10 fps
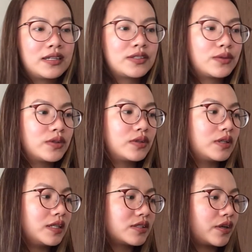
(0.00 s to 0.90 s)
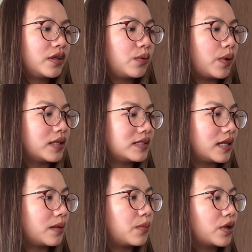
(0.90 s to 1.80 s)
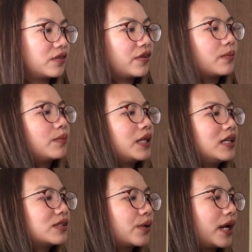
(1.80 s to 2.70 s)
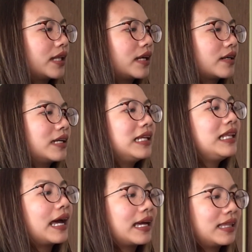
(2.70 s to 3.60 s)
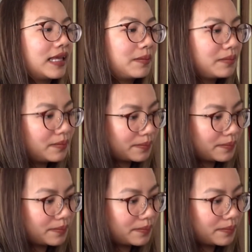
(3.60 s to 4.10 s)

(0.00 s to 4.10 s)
So these are the ones that I bought from Miniso, and I really like them.